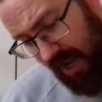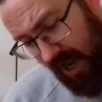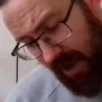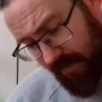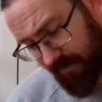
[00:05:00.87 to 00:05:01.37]

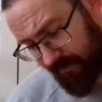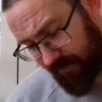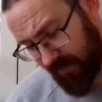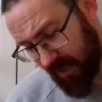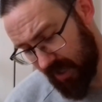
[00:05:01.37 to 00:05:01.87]
Um,
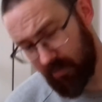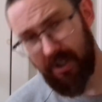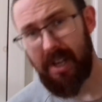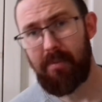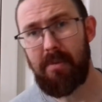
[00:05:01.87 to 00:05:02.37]
and I
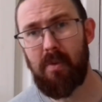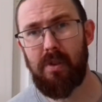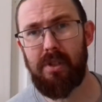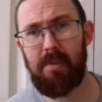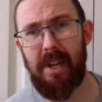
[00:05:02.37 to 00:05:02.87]
wanted that bit more
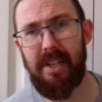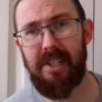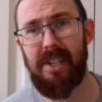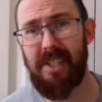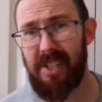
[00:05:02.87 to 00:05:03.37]

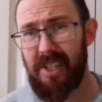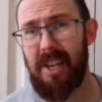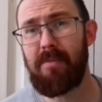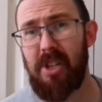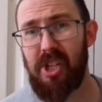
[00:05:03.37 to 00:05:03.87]
space. It's a
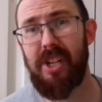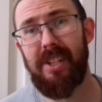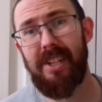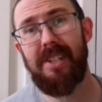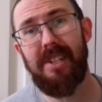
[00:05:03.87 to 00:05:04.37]

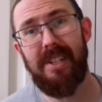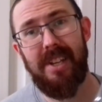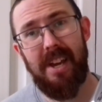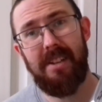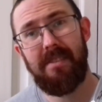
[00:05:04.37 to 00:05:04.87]
semi-geodesic
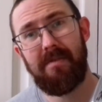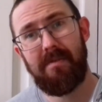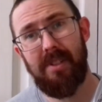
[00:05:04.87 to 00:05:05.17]
tent.